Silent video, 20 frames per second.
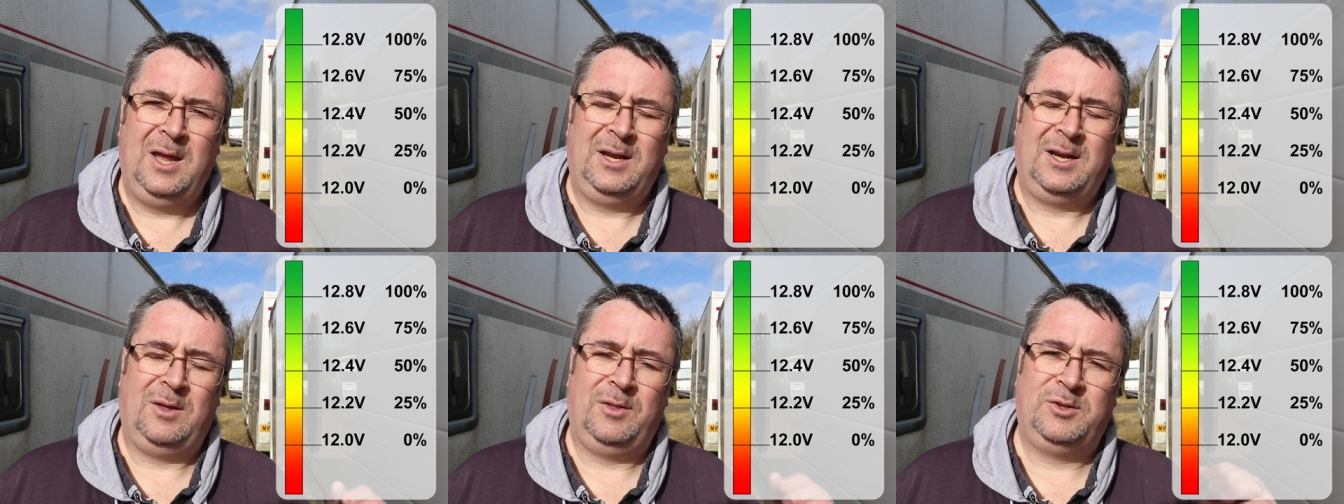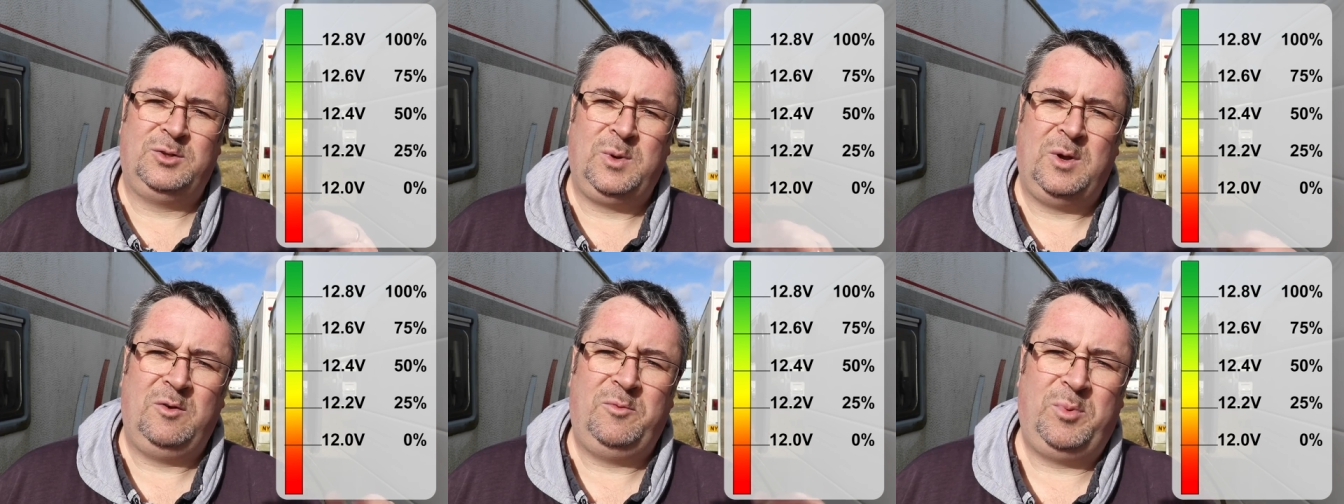Now,
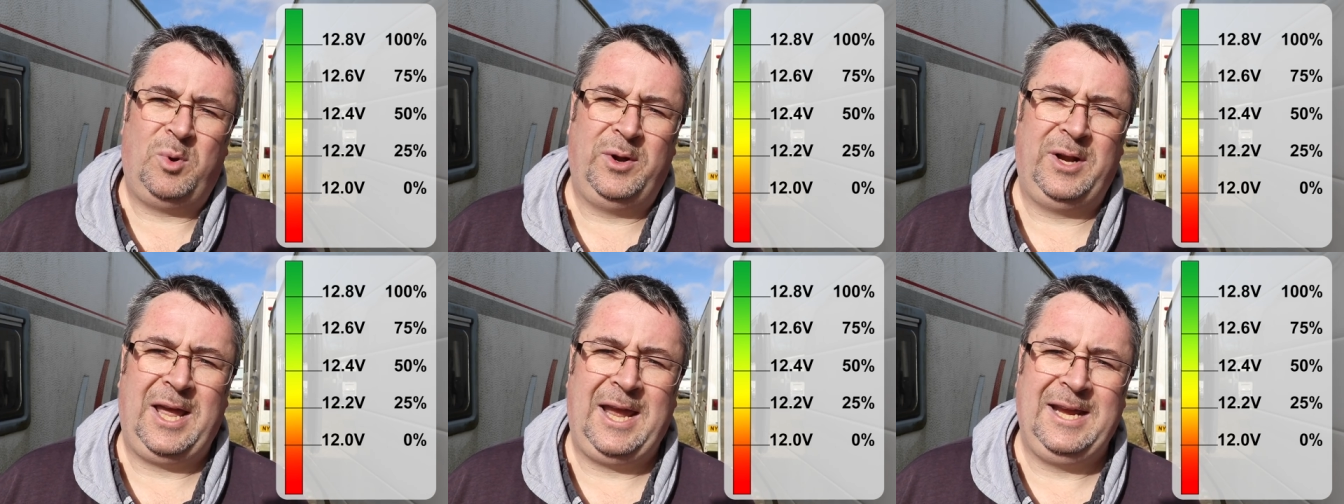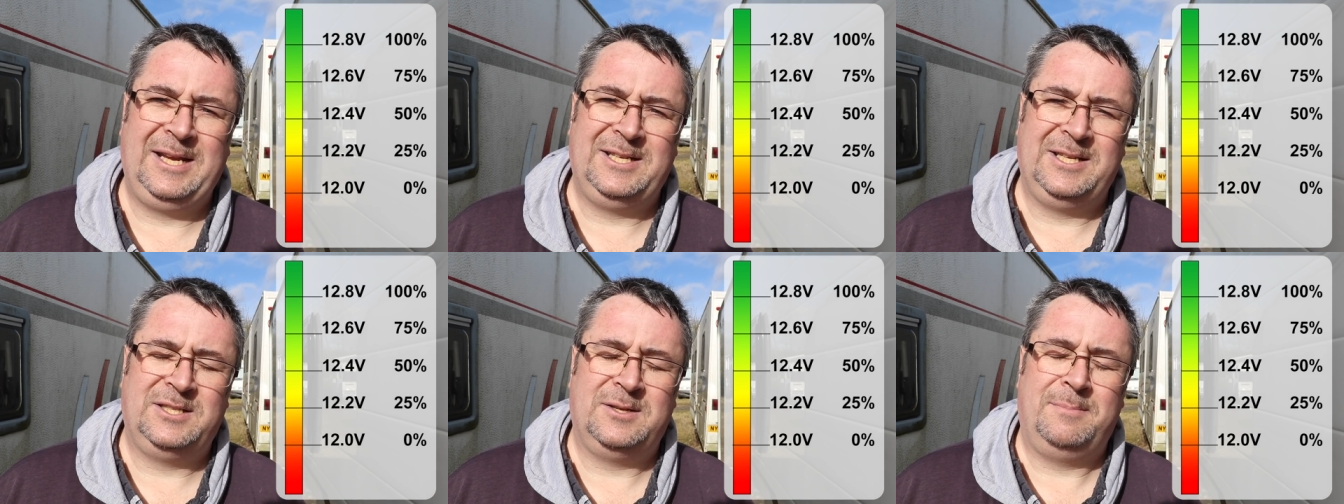the
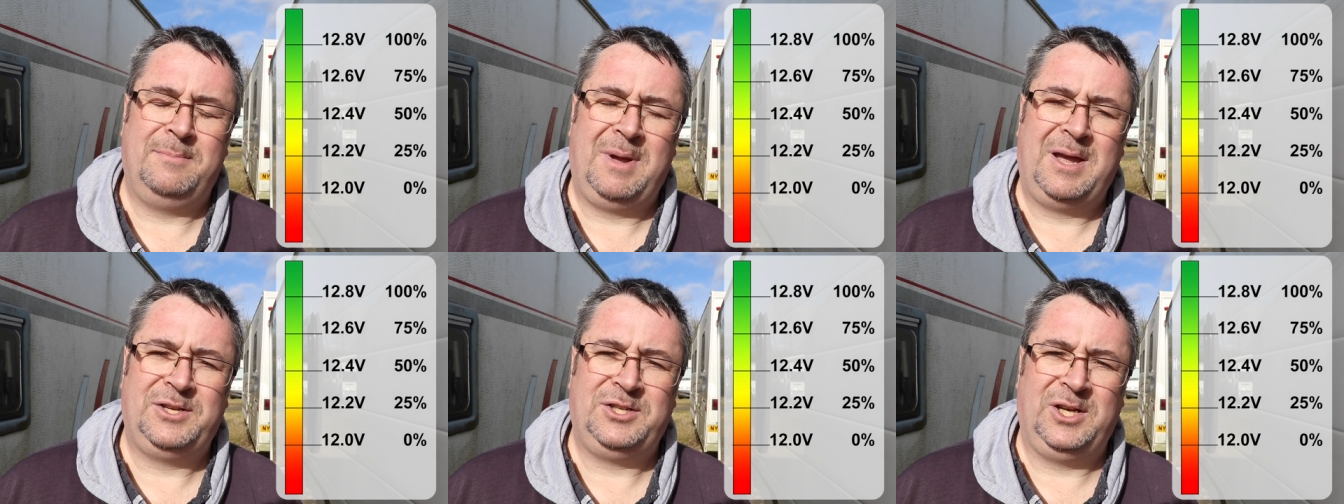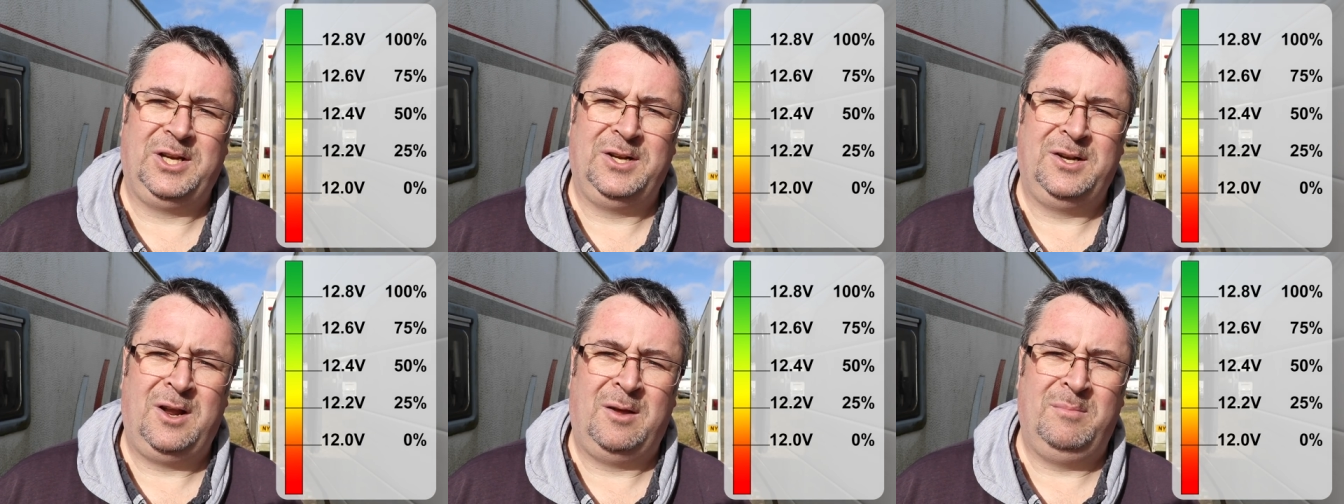12.8 is a
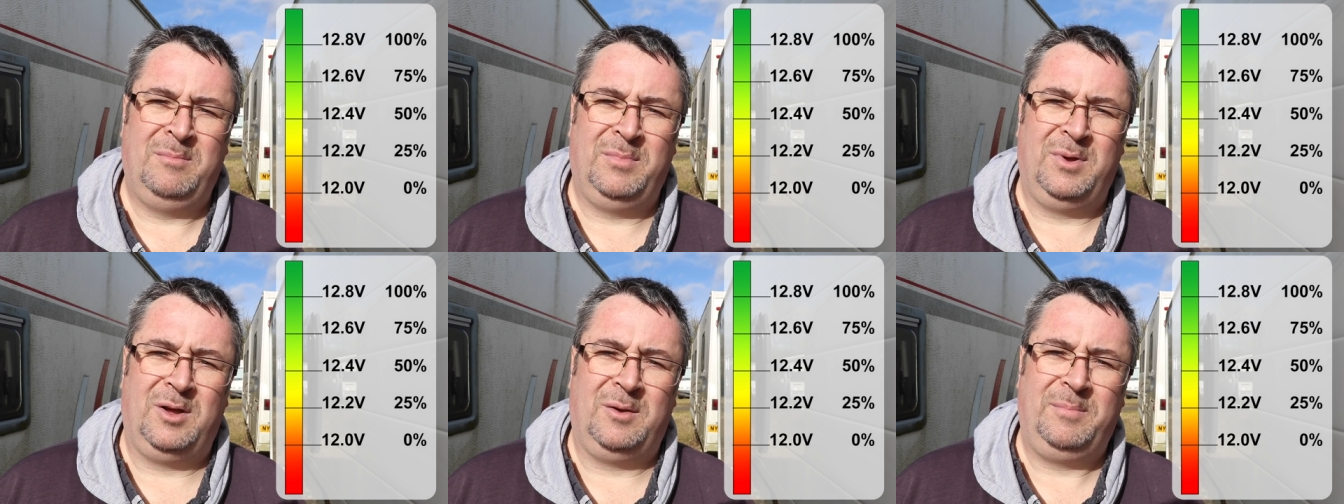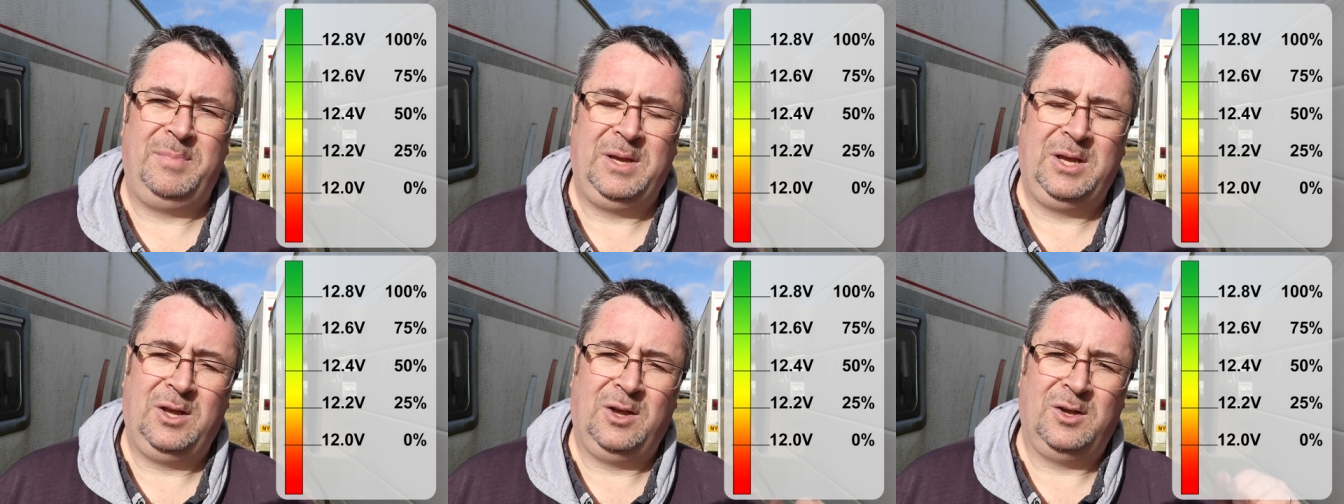magic number
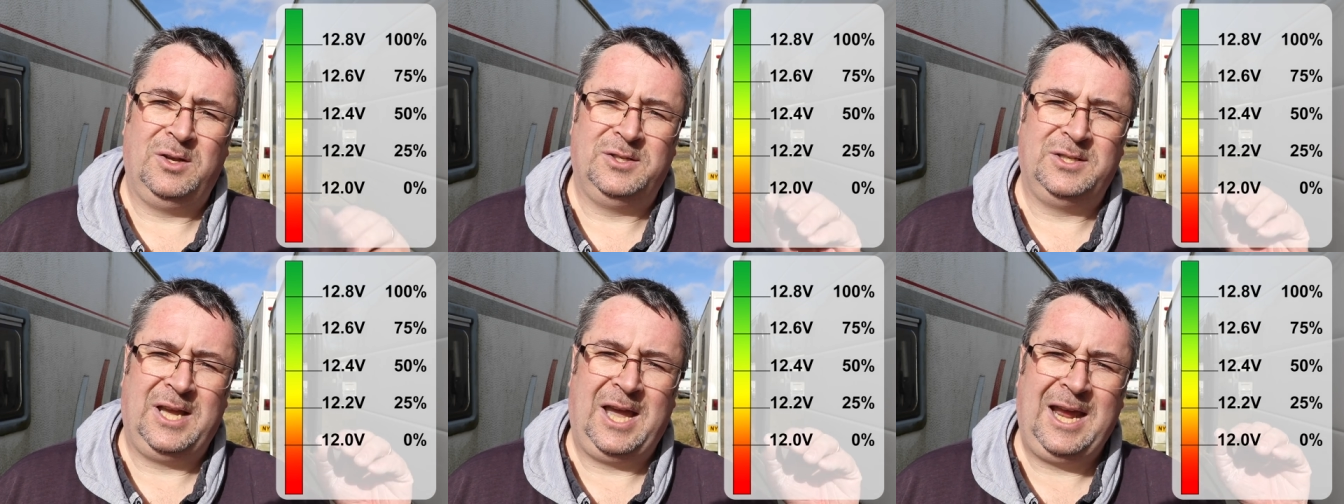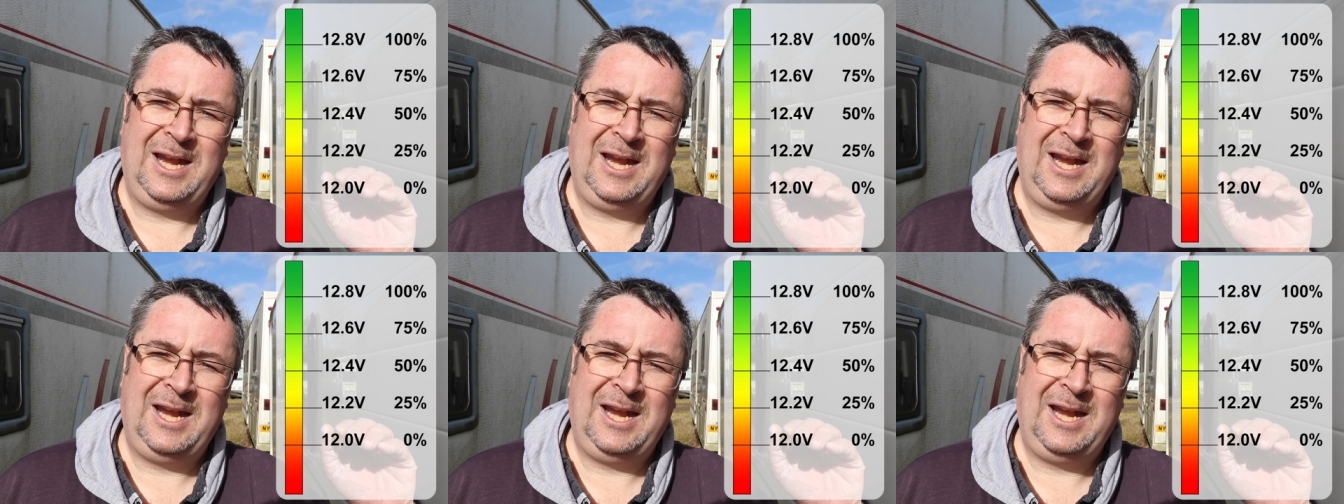because